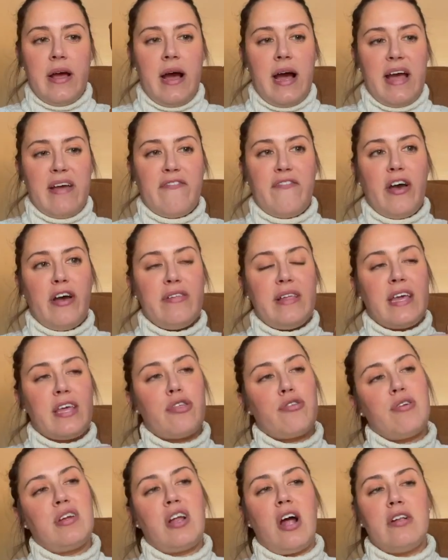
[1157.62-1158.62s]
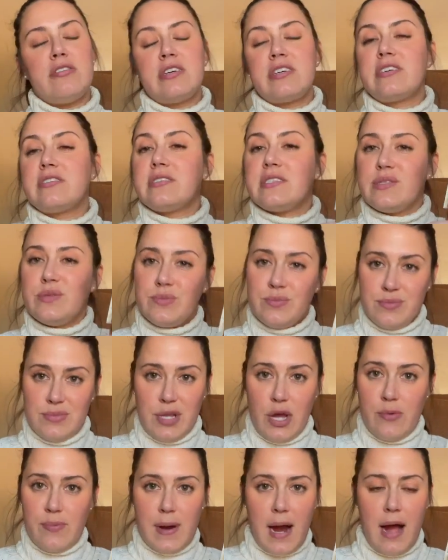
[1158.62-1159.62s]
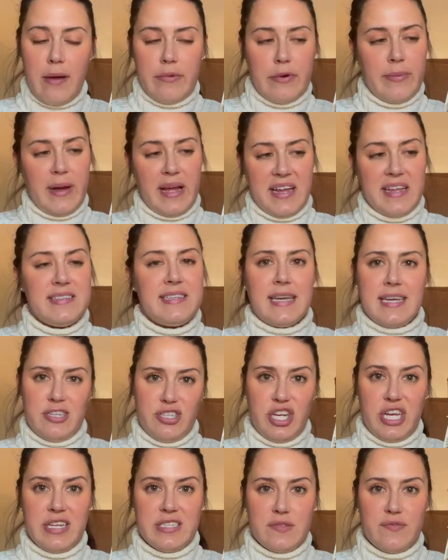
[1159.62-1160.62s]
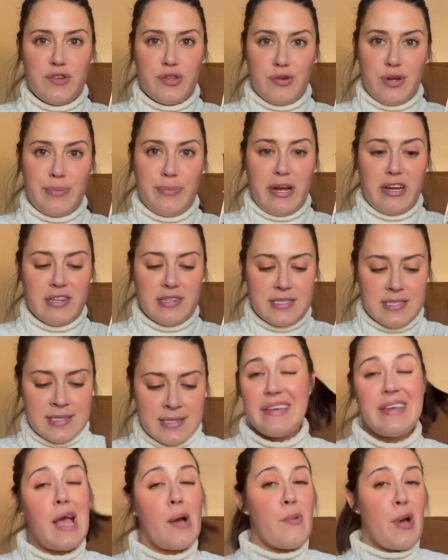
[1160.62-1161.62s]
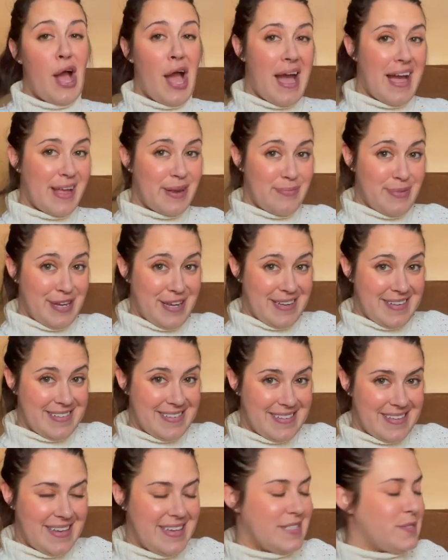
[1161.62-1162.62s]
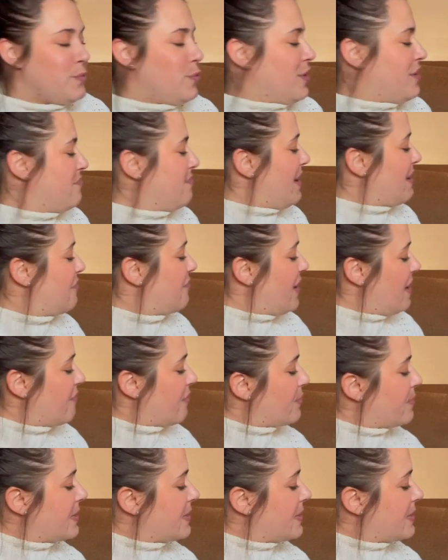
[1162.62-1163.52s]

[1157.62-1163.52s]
I felt like three dollars, no problem. I can take a chance for three bucks. Now behind me is one of my favorite